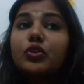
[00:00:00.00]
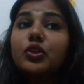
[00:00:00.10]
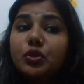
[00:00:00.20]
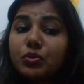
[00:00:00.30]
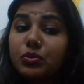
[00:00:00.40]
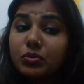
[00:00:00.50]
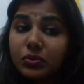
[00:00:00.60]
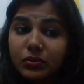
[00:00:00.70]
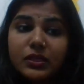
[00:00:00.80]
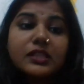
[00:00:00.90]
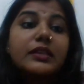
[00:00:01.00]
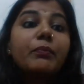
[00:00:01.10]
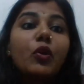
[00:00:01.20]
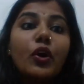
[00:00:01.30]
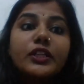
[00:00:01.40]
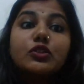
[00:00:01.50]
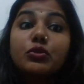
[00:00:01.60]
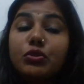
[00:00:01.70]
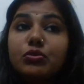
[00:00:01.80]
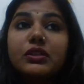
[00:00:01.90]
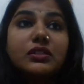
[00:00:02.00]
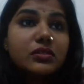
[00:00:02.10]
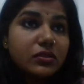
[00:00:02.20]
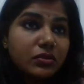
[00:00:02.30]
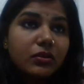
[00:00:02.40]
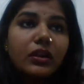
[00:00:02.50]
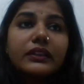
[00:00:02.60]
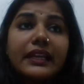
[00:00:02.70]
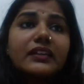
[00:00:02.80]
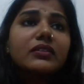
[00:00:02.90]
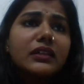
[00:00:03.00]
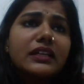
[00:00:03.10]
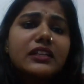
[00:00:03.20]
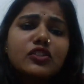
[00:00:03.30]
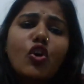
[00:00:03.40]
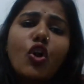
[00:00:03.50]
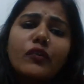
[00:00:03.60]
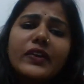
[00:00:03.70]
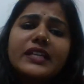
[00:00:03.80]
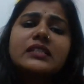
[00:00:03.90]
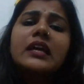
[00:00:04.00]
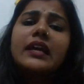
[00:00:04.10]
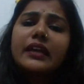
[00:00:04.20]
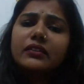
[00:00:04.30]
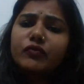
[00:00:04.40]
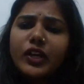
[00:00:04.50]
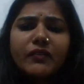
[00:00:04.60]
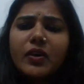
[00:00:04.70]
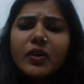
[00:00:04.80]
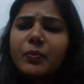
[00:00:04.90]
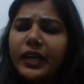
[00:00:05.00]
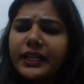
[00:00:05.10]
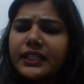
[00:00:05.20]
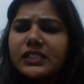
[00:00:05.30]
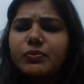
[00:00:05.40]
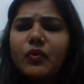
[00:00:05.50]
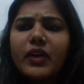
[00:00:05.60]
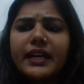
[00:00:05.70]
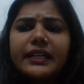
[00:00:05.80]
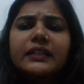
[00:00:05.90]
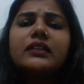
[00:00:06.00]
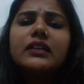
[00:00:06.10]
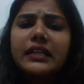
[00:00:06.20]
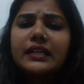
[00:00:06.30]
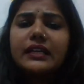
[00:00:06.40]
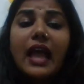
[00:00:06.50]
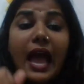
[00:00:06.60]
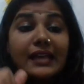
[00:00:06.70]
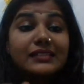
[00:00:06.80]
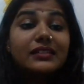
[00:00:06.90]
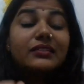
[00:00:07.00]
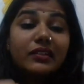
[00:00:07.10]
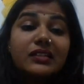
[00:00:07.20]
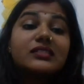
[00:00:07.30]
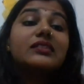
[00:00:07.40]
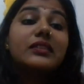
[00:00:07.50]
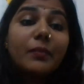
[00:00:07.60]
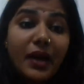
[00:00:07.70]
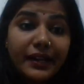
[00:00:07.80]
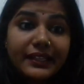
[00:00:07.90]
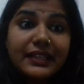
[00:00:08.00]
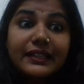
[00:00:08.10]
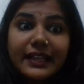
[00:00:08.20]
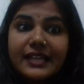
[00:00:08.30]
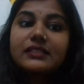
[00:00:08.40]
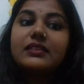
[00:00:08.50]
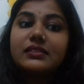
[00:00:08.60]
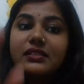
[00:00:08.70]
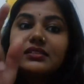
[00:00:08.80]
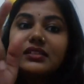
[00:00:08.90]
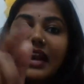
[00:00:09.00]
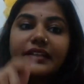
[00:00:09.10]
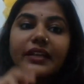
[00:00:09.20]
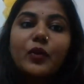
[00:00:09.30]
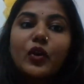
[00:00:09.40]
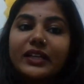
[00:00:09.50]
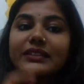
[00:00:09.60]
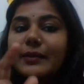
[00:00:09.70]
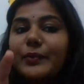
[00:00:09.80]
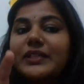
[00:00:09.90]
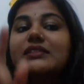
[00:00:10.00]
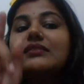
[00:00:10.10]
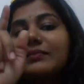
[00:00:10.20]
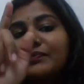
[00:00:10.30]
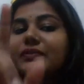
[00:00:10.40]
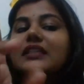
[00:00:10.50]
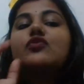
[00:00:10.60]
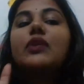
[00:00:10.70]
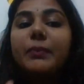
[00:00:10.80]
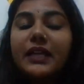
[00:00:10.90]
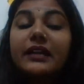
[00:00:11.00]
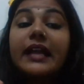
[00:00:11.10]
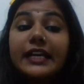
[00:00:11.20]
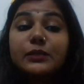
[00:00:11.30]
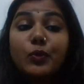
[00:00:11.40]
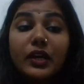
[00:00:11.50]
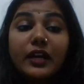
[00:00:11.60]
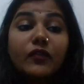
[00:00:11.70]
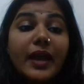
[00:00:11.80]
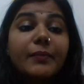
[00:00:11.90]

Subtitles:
good to his employees, good to his he's always, whatever product he's providing, he has a trust in the market that yes, this is Tata product, that means this will be a nice product.